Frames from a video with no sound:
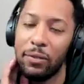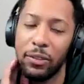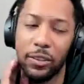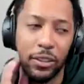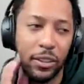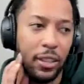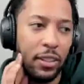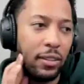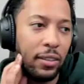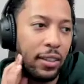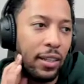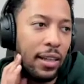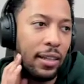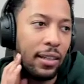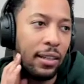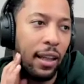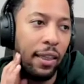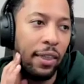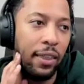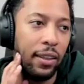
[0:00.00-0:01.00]
sure.
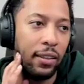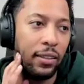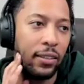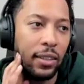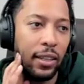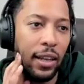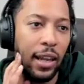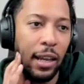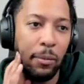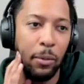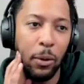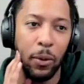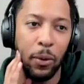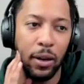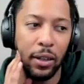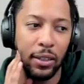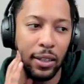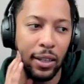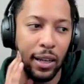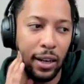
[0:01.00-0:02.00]
Yeah. I think today we
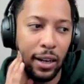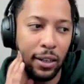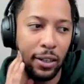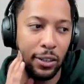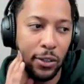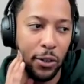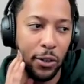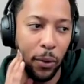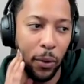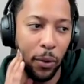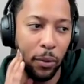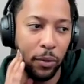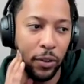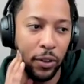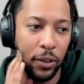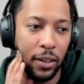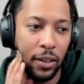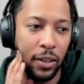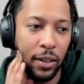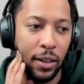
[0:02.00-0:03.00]
wanted to kind of just go
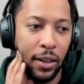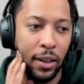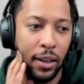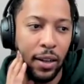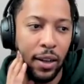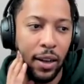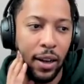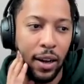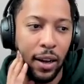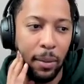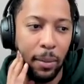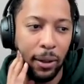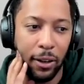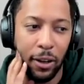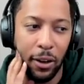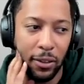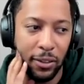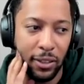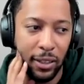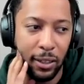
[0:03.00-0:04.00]
over, like
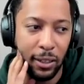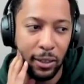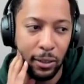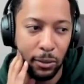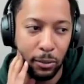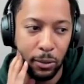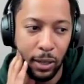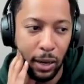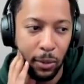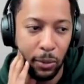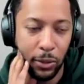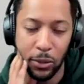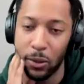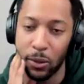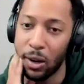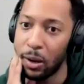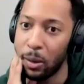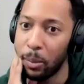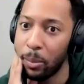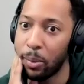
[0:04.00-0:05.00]
Yana said, this kind of what's
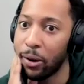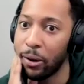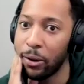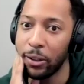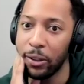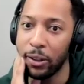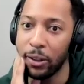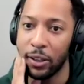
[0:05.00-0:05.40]
going on in Parlor and